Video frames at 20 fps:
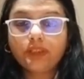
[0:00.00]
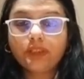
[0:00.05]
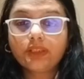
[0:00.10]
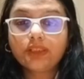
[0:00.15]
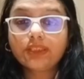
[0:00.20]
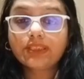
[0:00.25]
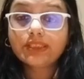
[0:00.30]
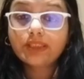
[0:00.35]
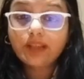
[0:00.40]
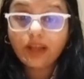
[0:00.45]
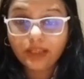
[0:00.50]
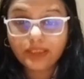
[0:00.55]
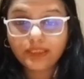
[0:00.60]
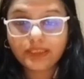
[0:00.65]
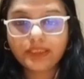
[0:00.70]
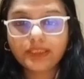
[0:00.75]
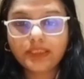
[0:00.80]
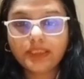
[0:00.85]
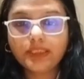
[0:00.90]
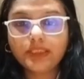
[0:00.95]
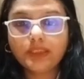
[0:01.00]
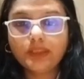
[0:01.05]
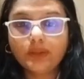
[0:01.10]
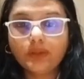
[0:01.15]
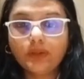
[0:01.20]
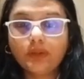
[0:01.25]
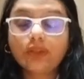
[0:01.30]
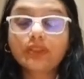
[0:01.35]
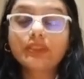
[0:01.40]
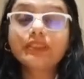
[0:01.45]
scarcity
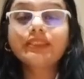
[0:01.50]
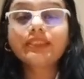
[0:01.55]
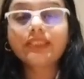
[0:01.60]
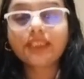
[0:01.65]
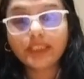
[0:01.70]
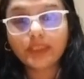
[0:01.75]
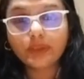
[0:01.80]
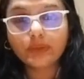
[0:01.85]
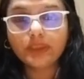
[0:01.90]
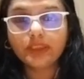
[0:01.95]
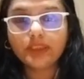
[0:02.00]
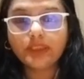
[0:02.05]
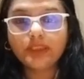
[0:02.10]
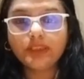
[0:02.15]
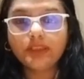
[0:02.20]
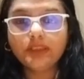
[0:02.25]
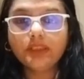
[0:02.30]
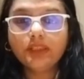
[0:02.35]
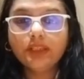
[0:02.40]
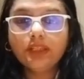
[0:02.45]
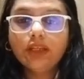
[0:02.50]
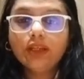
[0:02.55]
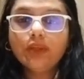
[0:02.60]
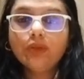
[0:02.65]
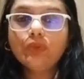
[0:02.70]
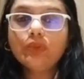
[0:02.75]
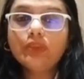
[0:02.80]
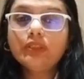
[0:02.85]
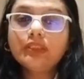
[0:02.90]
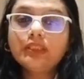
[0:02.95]
or the security
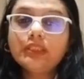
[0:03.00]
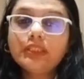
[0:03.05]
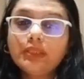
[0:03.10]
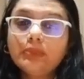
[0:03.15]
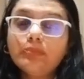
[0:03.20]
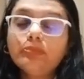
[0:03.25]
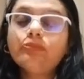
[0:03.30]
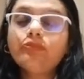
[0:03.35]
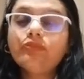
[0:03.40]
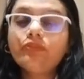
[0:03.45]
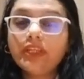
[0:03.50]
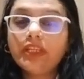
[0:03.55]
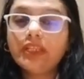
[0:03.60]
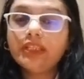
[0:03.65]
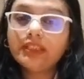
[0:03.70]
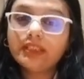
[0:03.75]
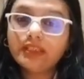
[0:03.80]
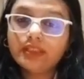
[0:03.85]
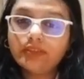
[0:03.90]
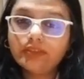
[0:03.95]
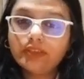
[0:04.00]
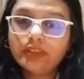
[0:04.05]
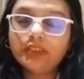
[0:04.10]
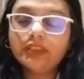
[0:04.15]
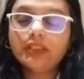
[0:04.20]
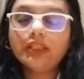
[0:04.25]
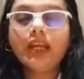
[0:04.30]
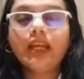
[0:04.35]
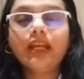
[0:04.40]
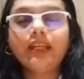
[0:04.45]
will keep fading away,
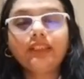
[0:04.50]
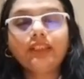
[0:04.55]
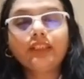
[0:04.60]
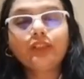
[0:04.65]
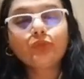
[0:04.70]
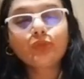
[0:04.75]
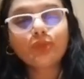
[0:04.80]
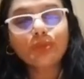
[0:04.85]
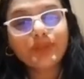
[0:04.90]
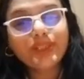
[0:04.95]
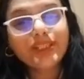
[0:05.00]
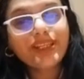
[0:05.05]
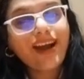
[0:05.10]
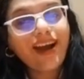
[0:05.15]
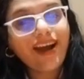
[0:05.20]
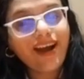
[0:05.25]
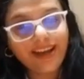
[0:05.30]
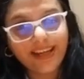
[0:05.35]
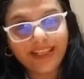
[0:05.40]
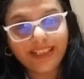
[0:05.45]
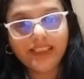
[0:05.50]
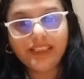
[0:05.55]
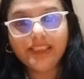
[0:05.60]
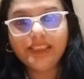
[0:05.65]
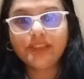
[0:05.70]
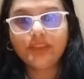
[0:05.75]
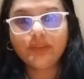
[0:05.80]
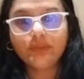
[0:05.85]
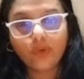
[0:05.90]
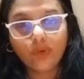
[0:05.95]
and it will be
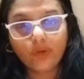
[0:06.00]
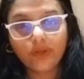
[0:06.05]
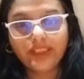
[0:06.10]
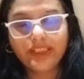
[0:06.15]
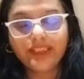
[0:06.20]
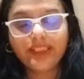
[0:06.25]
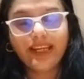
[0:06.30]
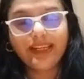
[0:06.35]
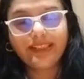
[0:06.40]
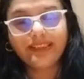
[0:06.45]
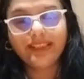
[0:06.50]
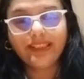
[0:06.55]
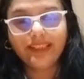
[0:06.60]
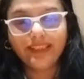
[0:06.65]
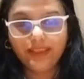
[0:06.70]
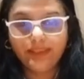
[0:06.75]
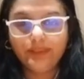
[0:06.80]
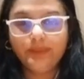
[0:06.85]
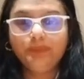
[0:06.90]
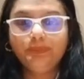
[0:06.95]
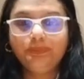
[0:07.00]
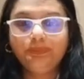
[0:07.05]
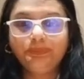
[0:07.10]
highly rewarding at the end.